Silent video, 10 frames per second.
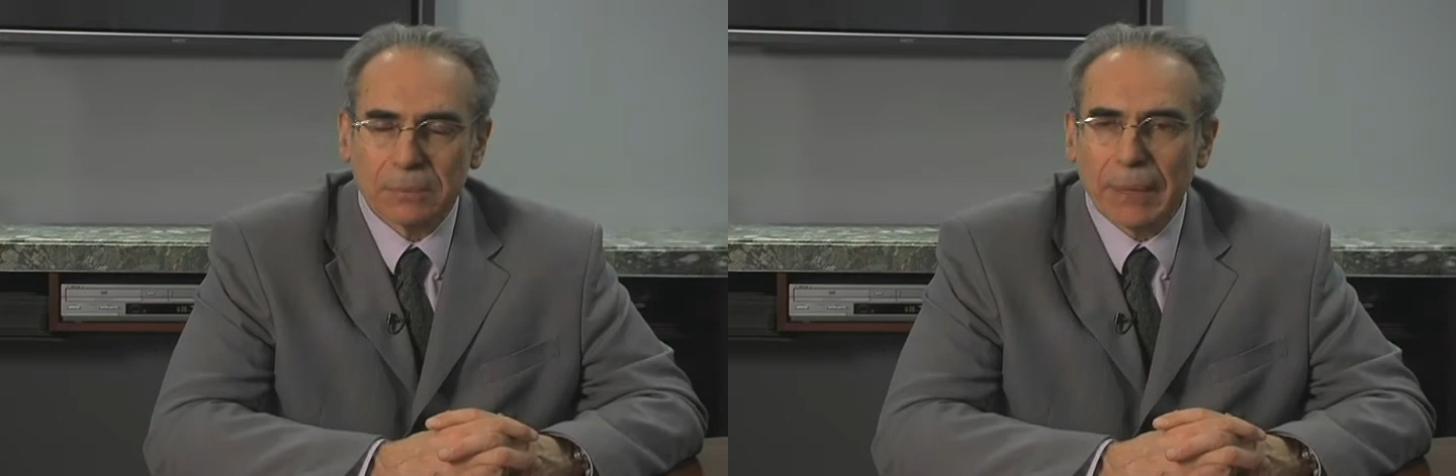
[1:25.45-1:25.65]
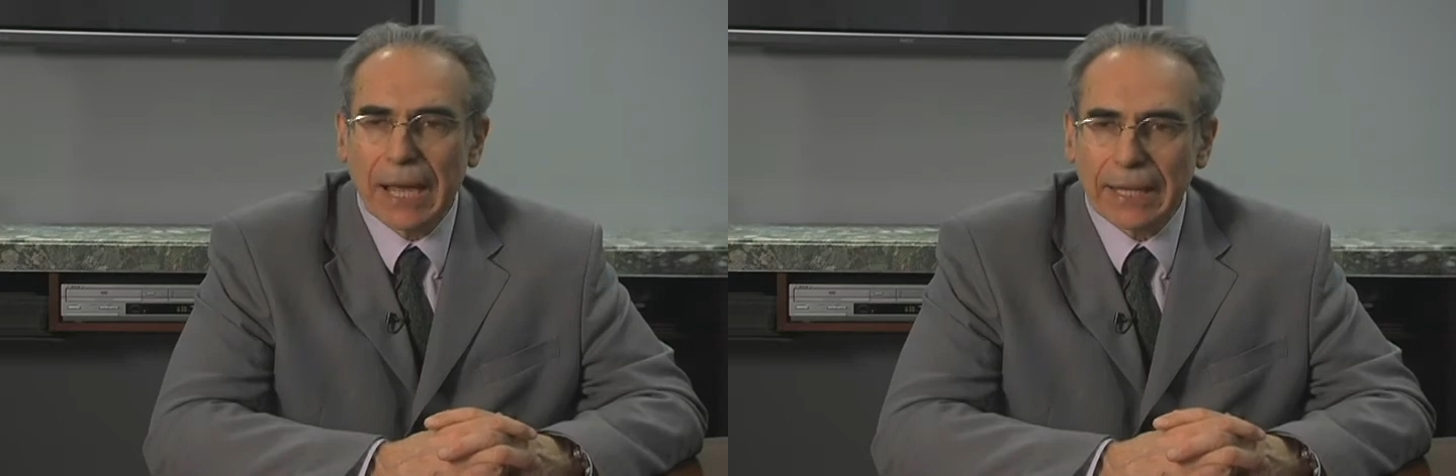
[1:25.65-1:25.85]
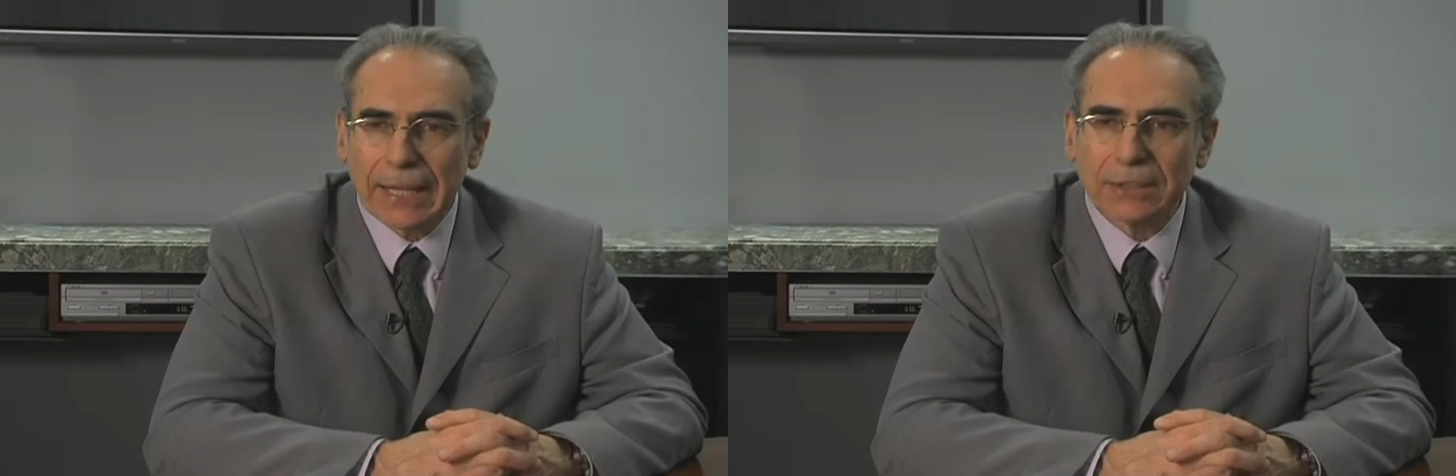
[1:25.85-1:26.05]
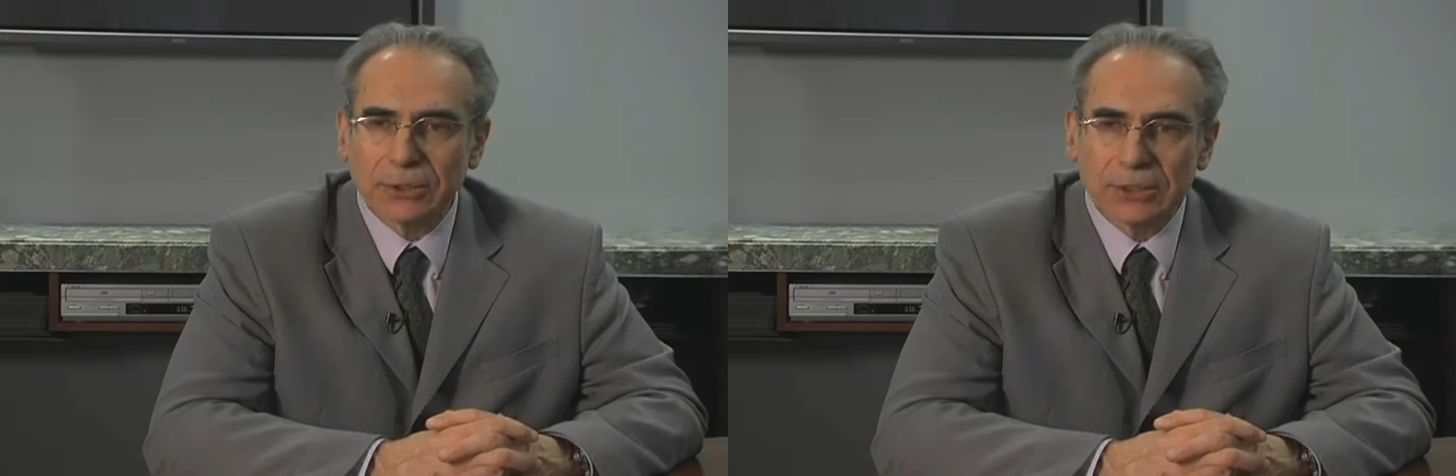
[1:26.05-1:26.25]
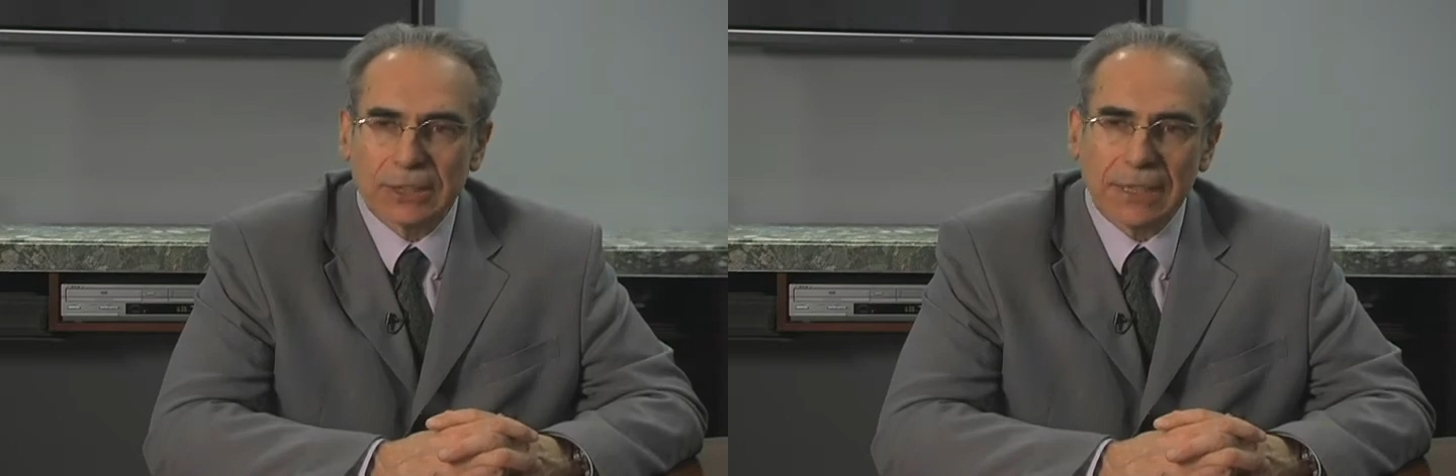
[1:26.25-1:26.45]
back
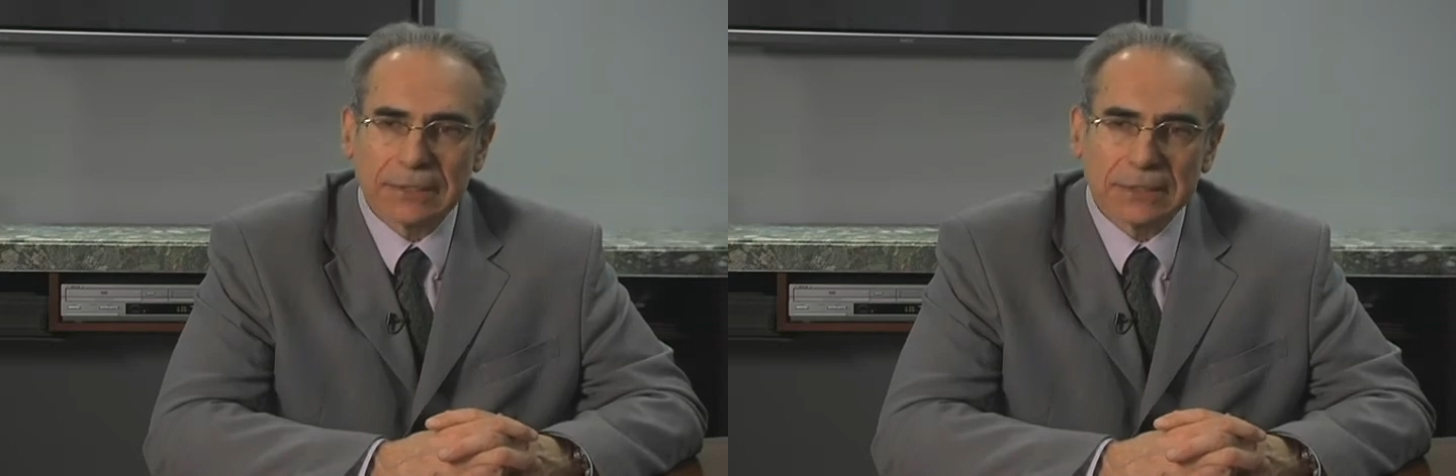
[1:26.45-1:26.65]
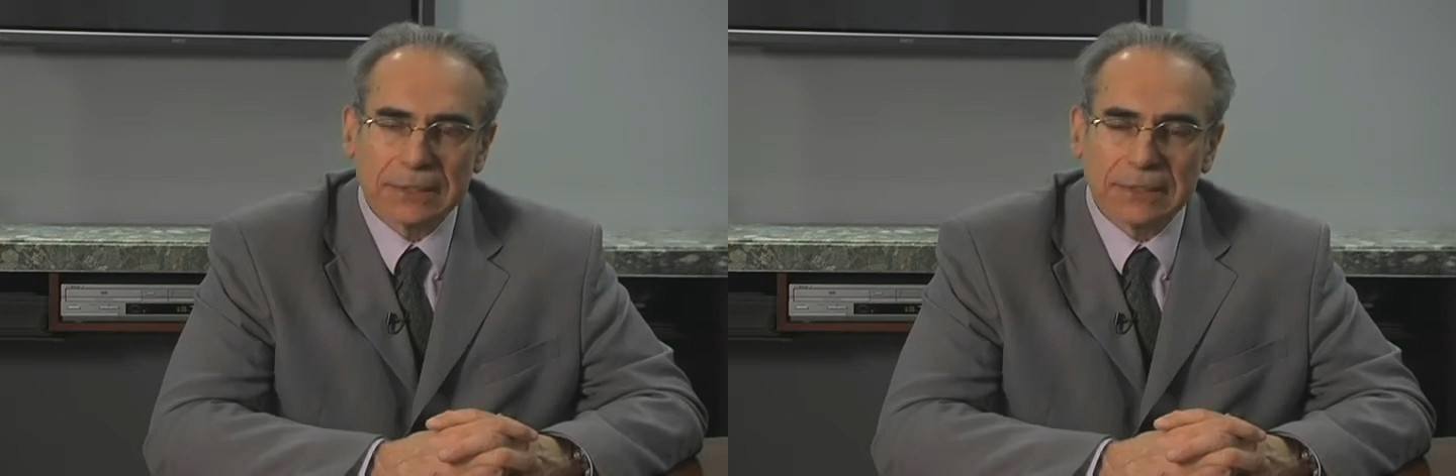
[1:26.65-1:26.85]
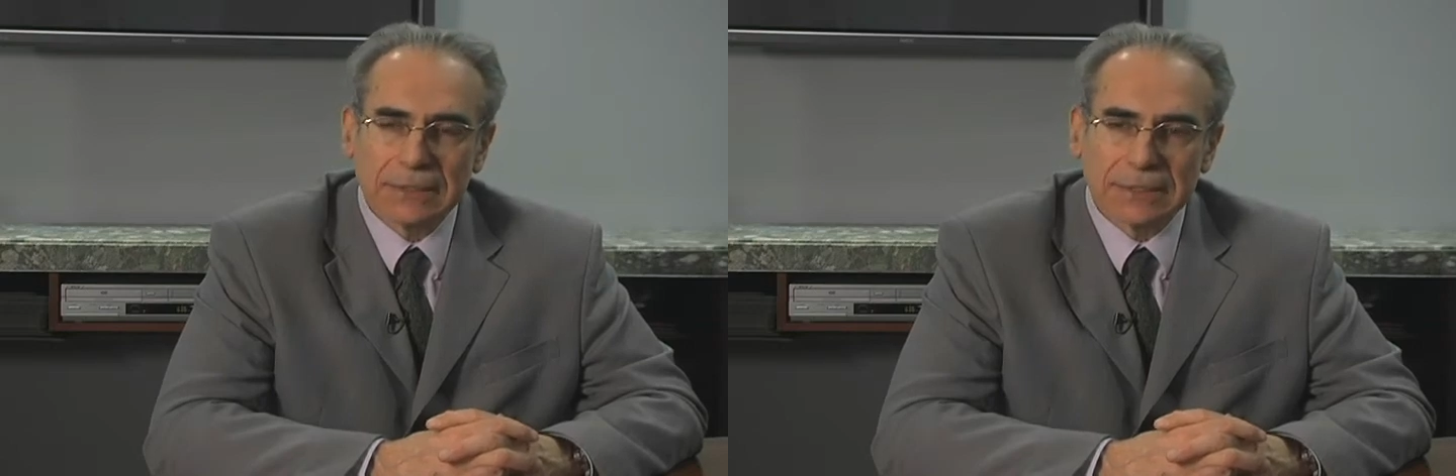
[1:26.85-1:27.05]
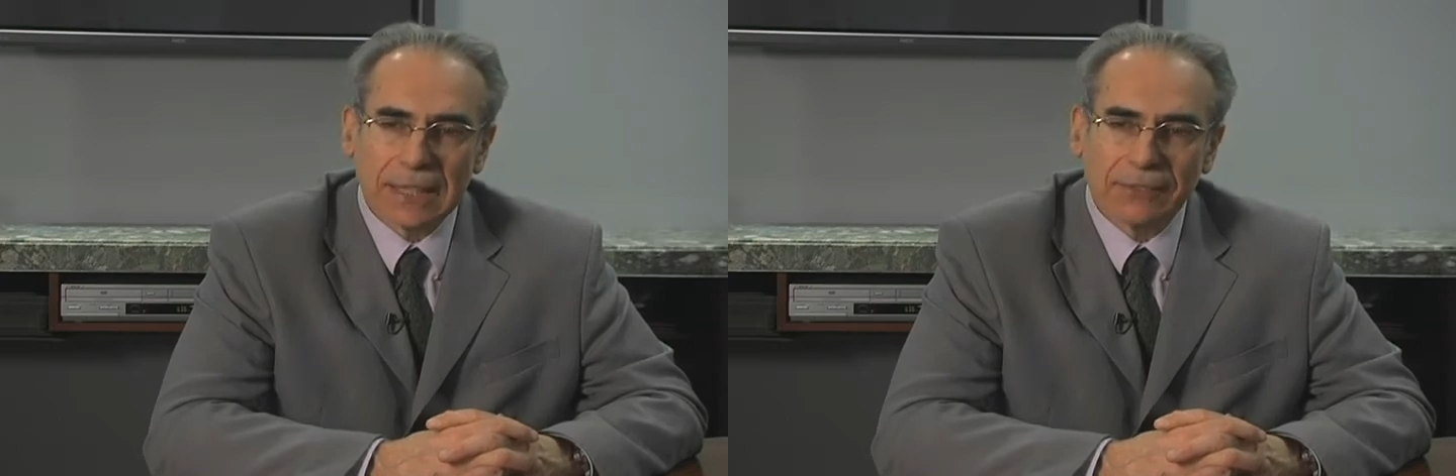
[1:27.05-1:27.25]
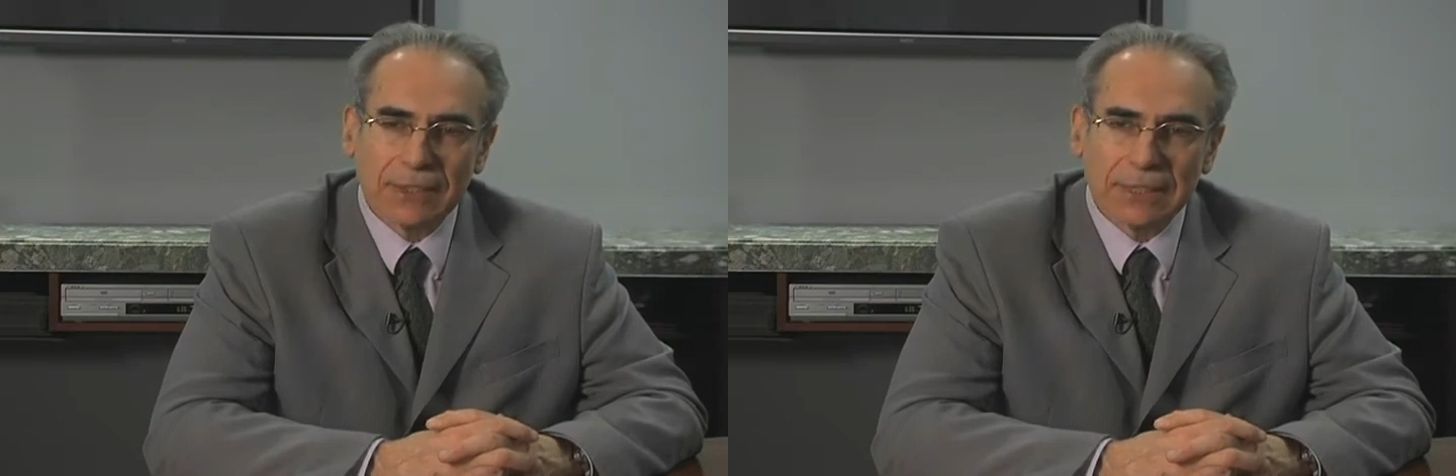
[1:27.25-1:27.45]
exercises in the
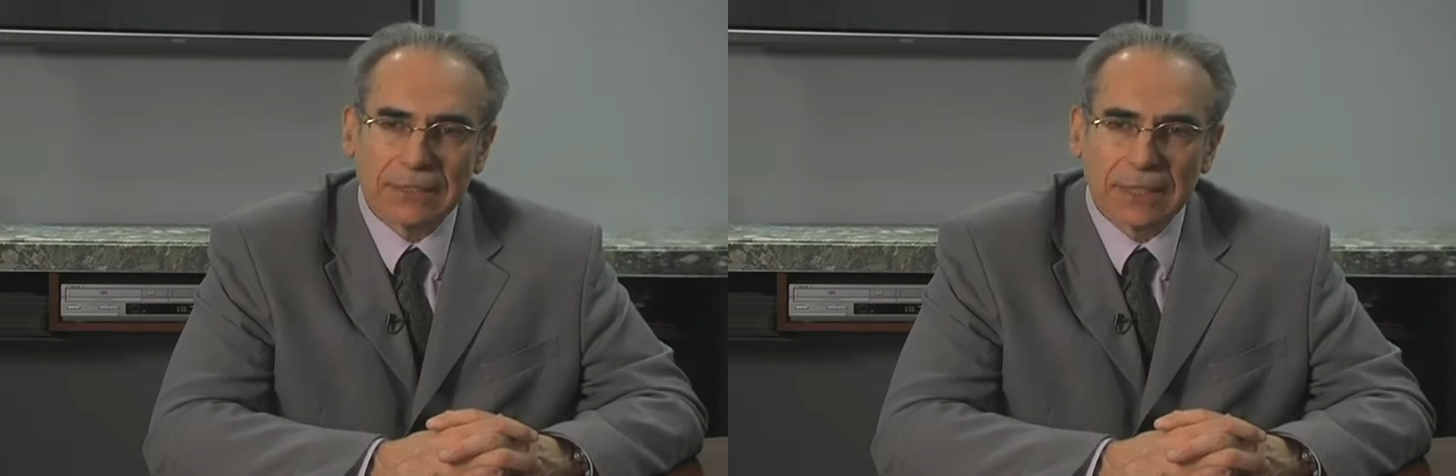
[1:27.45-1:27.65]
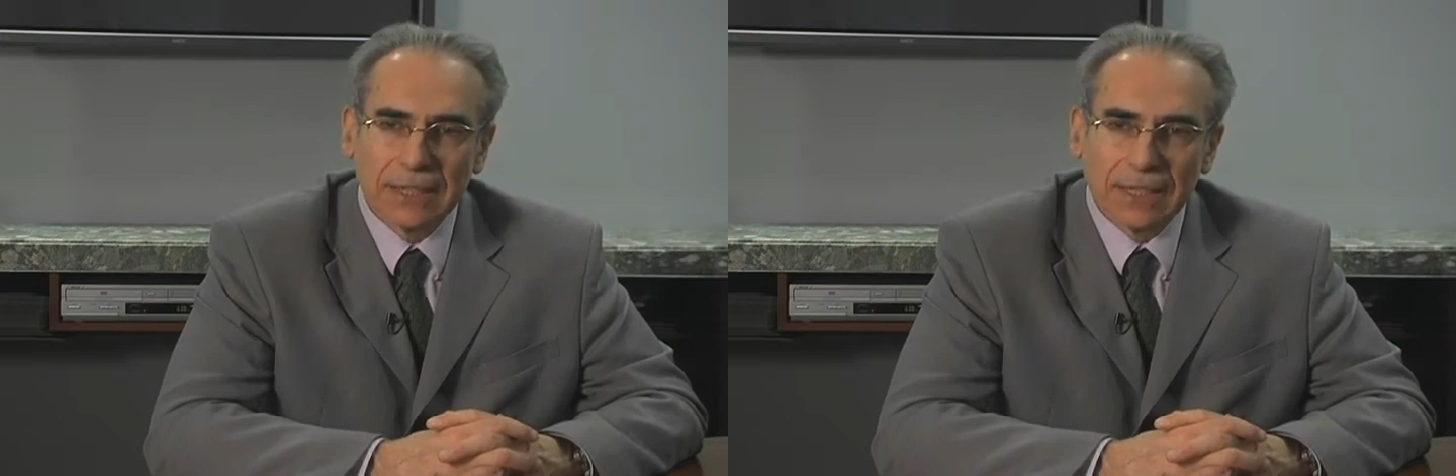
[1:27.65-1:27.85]
70s,